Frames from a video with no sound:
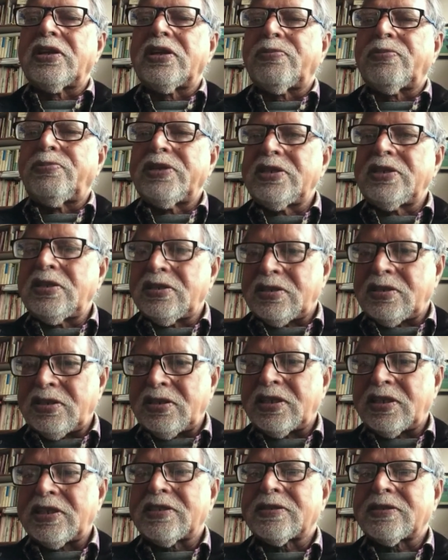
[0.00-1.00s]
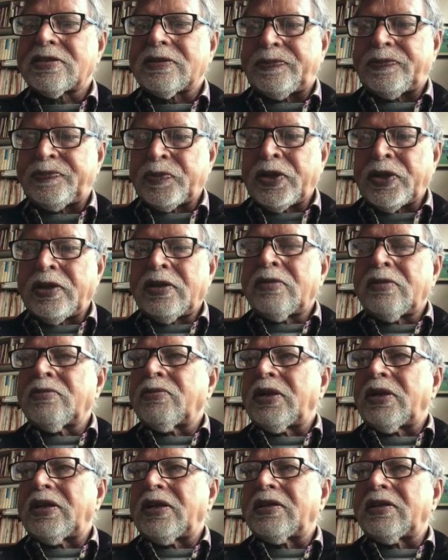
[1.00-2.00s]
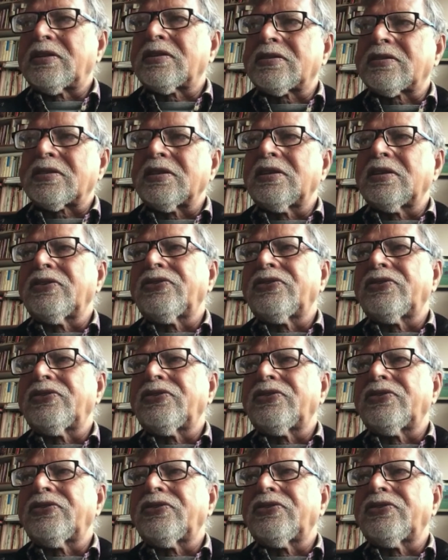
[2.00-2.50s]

their business interests. Well, it's a